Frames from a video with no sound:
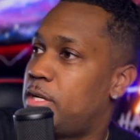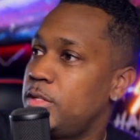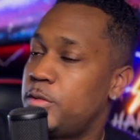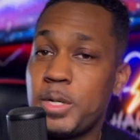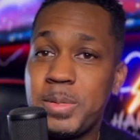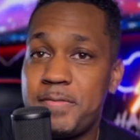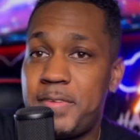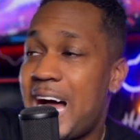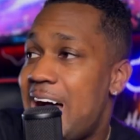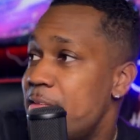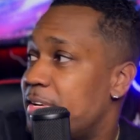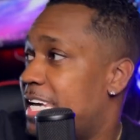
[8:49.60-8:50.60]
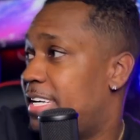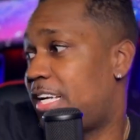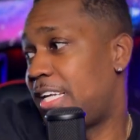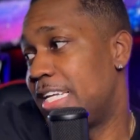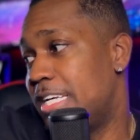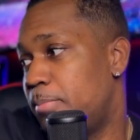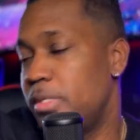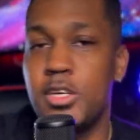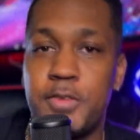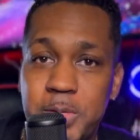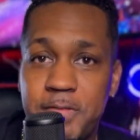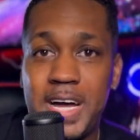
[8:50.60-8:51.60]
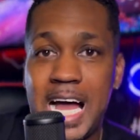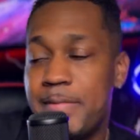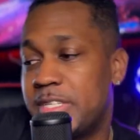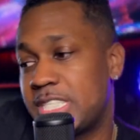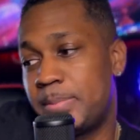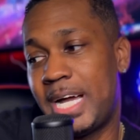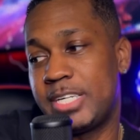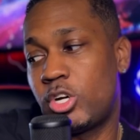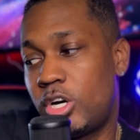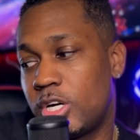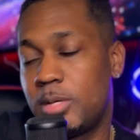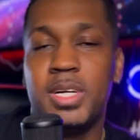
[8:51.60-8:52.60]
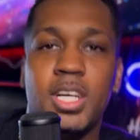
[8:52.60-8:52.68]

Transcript: you feel me, five and a limb, you feel me, five in somebody's arm,